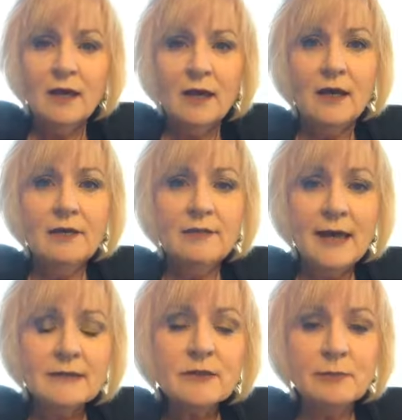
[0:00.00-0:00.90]
and
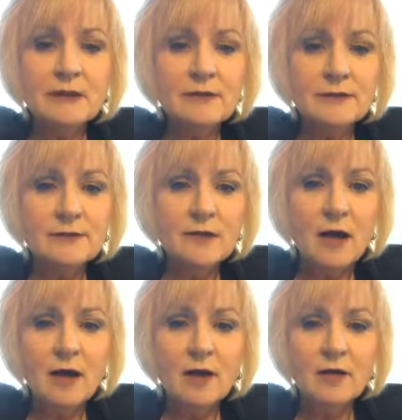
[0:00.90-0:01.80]
that's because
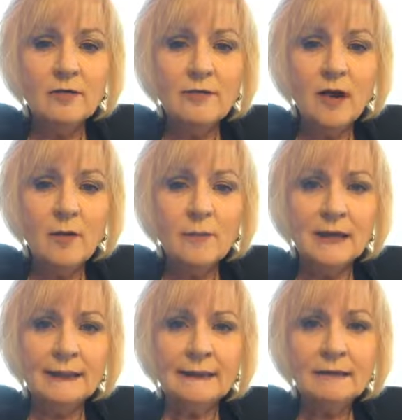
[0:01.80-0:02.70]
of how
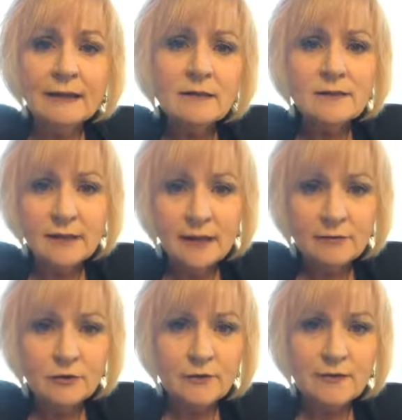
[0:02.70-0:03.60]
many clients I
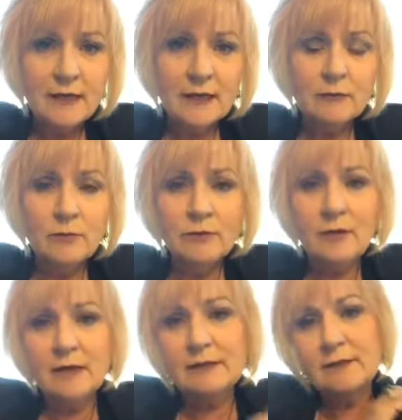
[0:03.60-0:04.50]
have during the day and whether
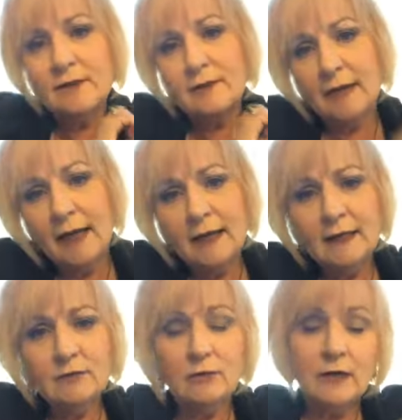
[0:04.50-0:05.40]
I start at
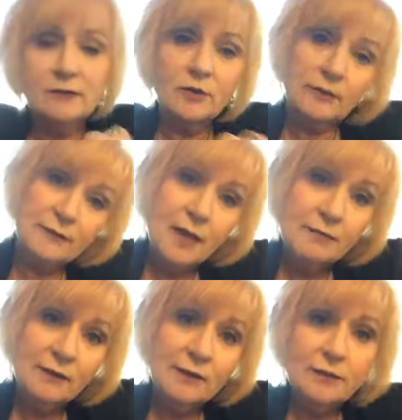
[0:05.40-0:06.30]
8 or I start at
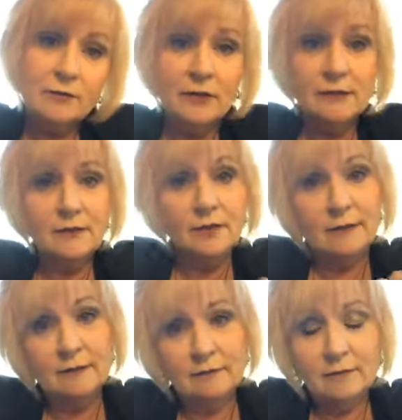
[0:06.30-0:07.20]
7 or I start
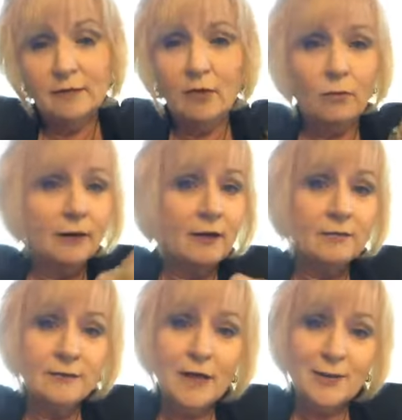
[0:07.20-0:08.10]
at,
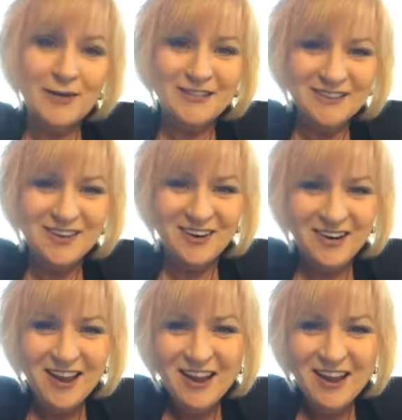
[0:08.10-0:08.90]
whatever time I start.